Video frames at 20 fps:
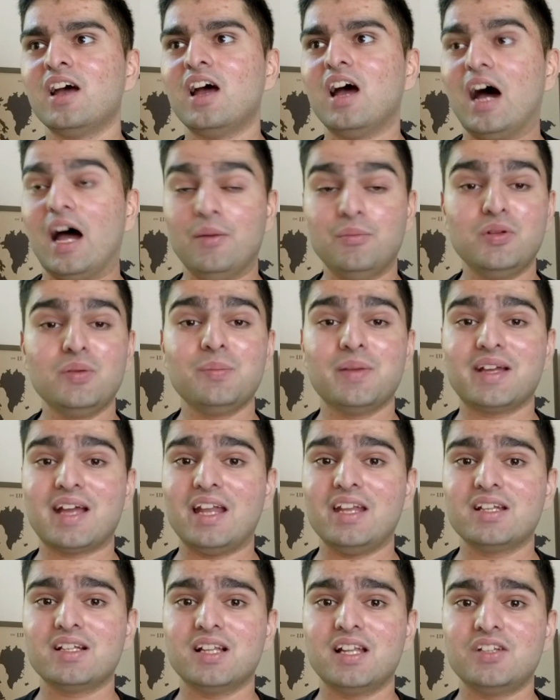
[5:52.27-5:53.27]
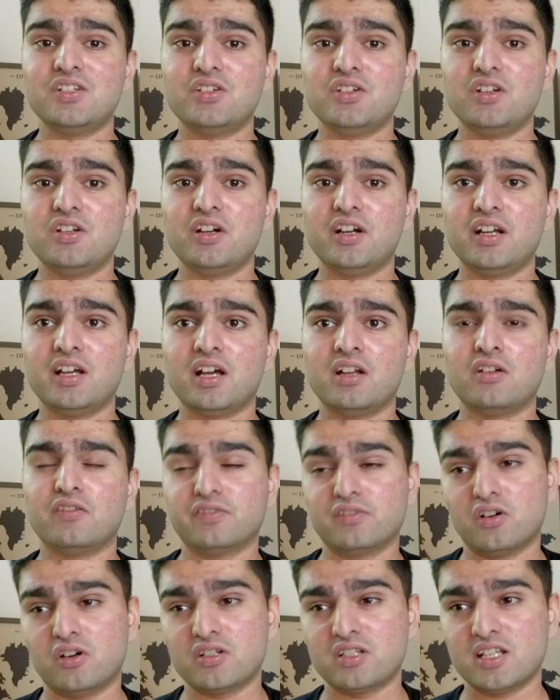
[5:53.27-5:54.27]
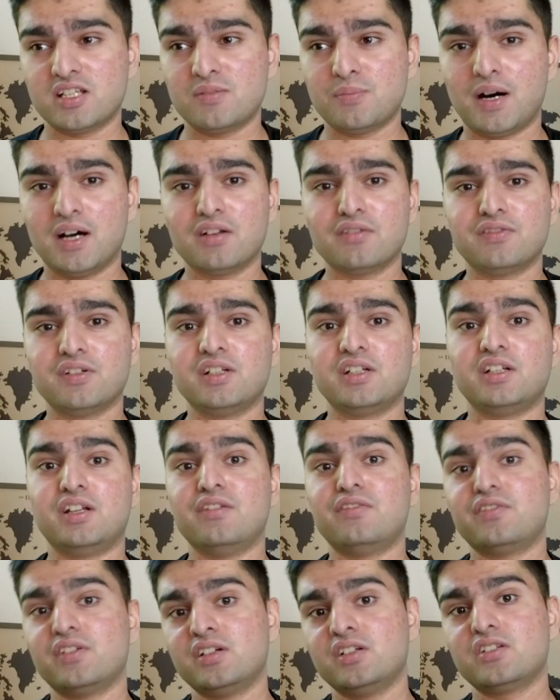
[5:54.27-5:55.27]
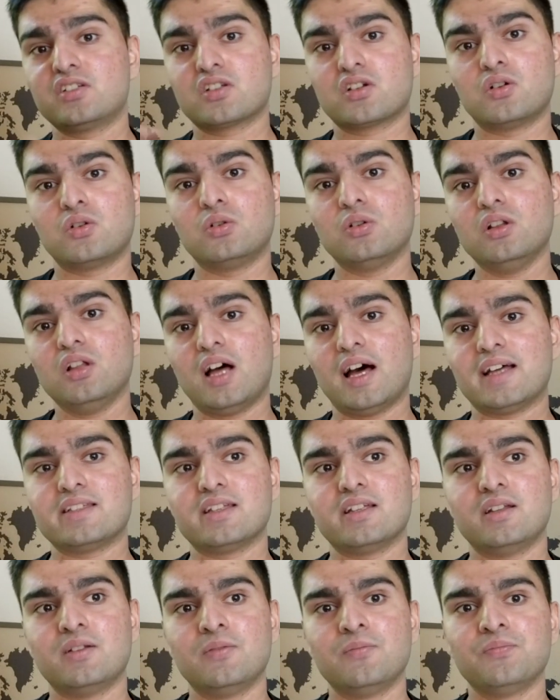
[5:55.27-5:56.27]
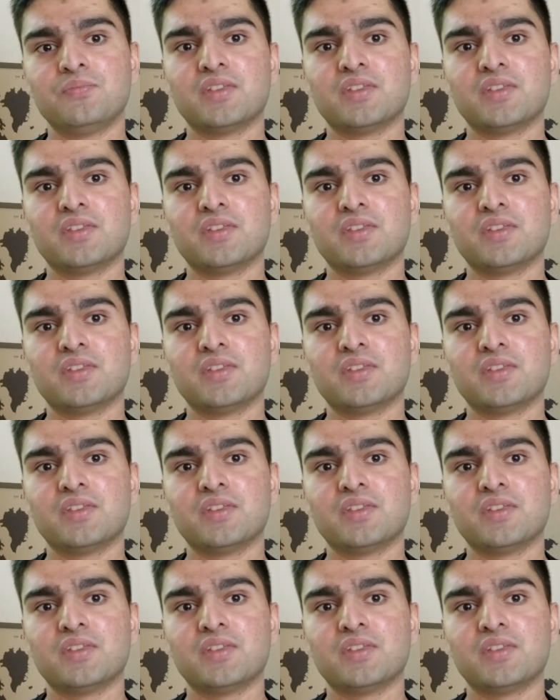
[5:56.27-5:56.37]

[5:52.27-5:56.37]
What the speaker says: I'm doing mechanical engineering, and of course it's part of a different school, as in